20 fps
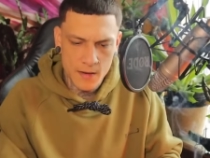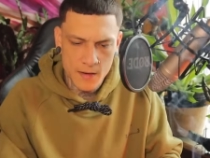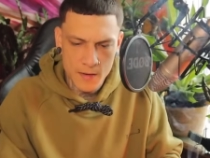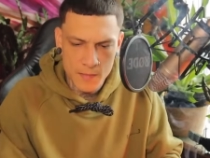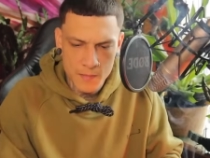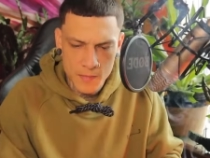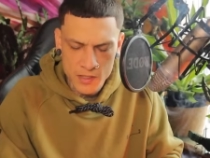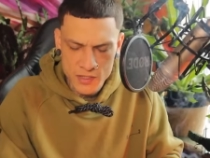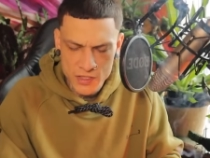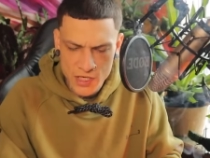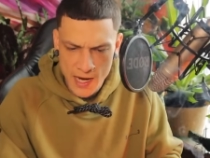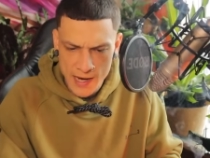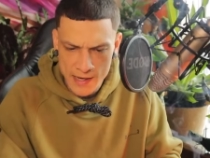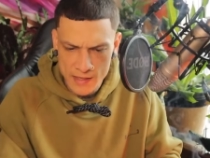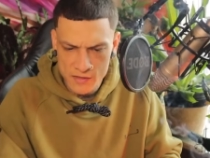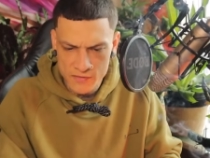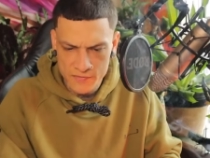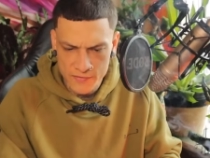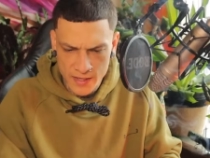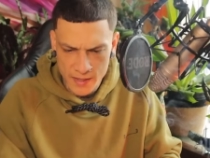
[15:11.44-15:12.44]
a much
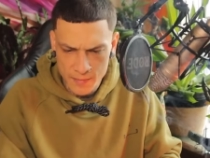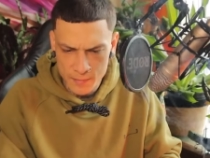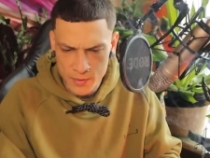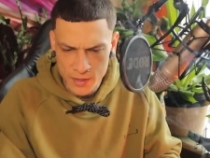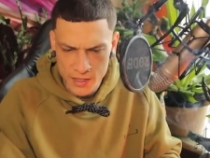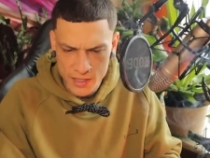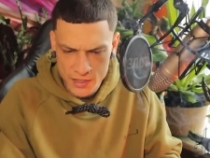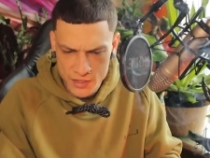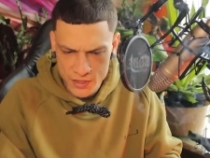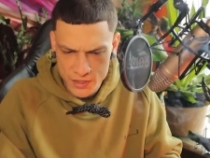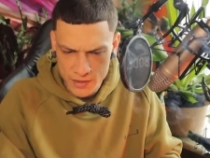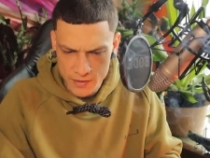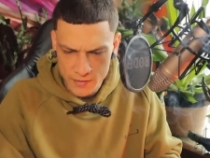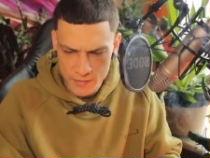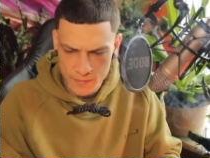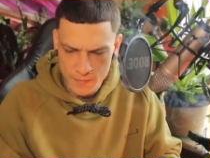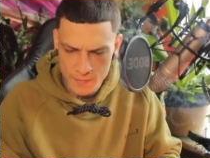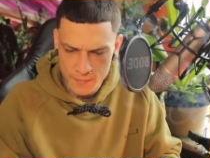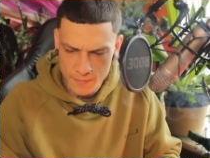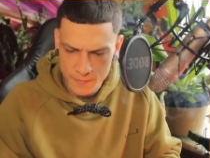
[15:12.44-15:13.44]
higher
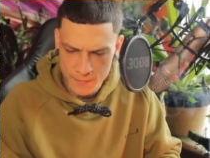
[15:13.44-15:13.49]
vibration.